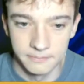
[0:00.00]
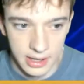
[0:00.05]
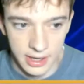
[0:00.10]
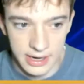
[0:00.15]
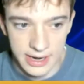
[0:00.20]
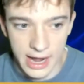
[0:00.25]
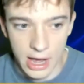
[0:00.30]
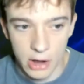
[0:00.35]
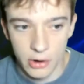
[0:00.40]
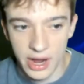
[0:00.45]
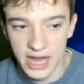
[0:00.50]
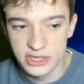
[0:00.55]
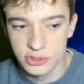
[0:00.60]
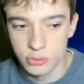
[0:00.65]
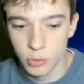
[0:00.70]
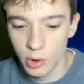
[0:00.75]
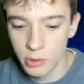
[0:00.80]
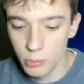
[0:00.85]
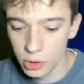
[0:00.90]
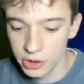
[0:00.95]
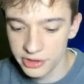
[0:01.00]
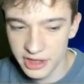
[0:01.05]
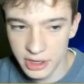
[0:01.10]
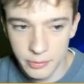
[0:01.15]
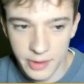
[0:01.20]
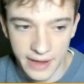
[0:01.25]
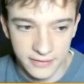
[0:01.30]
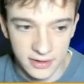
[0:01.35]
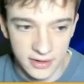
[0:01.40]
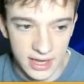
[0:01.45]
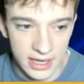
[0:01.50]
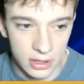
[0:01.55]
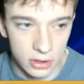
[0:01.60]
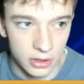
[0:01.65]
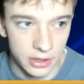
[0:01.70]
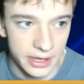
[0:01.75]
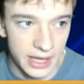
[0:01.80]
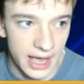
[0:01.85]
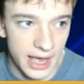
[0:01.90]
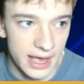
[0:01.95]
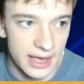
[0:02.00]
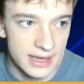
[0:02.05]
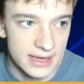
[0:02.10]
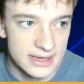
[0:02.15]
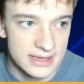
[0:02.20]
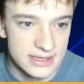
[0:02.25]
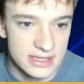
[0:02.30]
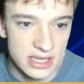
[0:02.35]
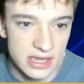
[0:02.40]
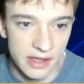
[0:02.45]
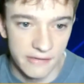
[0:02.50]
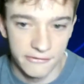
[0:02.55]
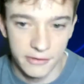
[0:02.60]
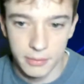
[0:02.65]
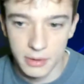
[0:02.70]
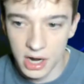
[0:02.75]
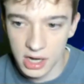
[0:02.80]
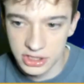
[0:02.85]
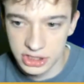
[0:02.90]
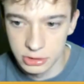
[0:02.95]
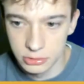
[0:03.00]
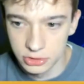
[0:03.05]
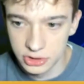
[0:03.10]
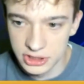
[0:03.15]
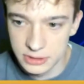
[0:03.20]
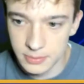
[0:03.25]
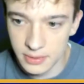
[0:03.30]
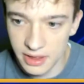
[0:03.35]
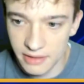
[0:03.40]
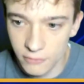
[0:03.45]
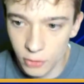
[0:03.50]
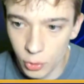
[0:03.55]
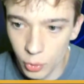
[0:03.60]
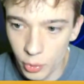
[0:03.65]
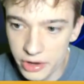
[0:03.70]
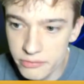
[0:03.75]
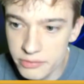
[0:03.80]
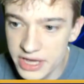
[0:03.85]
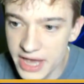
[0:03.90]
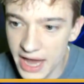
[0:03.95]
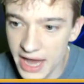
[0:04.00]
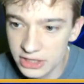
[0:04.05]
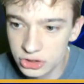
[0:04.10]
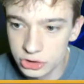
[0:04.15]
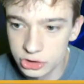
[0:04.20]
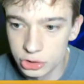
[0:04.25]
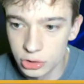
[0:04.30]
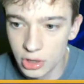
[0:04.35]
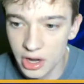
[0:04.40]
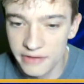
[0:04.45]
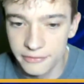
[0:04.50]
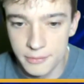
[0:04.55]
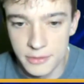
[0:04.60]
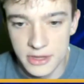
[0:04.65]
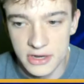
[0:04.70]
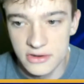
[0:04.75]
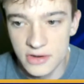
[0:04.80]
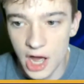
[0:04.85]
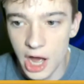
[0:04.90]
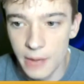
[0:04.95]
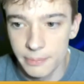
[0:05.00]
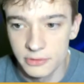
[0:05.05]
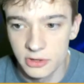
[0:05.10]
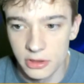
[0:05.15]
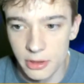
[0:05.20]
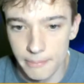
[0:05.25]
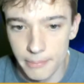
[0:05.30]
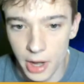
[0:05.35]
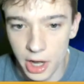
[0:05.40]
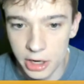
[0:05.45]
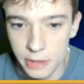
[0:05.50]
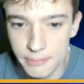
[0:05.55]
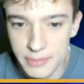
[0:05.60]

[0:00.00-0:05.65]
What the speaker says: Now guys, one more thing we have to take a look at is the Fibonacci retracement level when we actually drop from the top to the bottom,